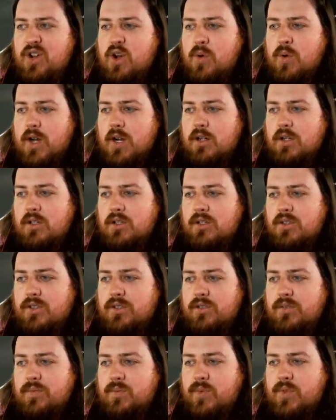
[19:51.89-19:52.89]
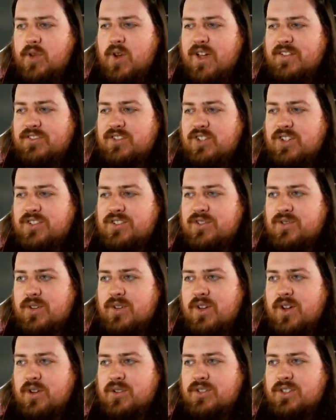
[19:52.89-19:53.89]
nowhere. You're after us
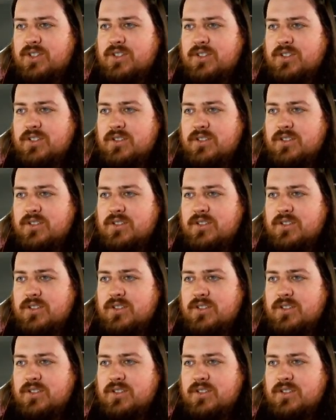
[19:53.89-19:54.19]
three, aren't you?